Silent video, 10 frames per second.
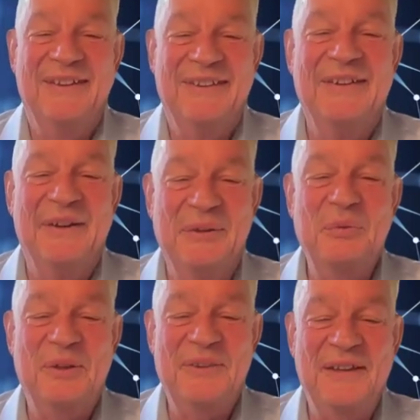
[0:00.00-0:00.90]
it's
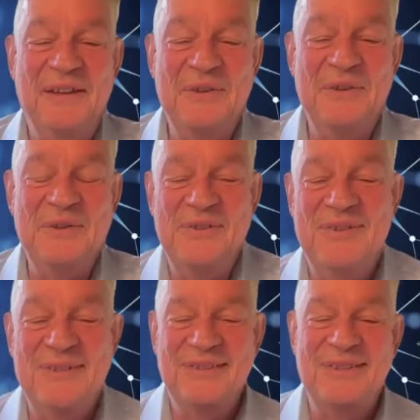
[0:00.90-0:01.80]
what the
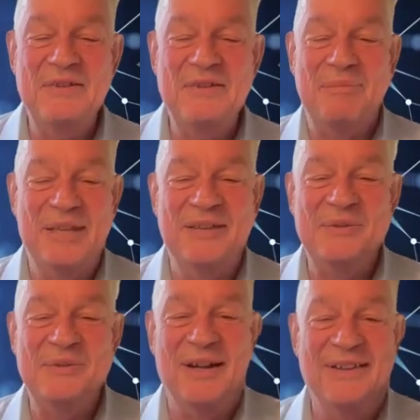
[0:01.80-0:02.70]
others think of me
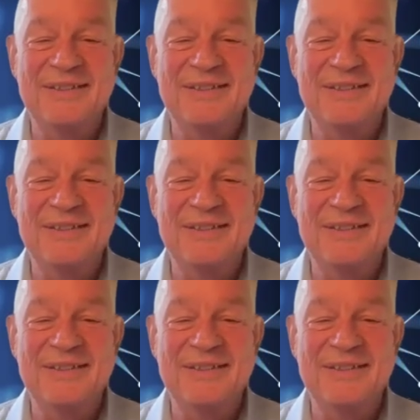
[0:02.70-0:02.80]
as well.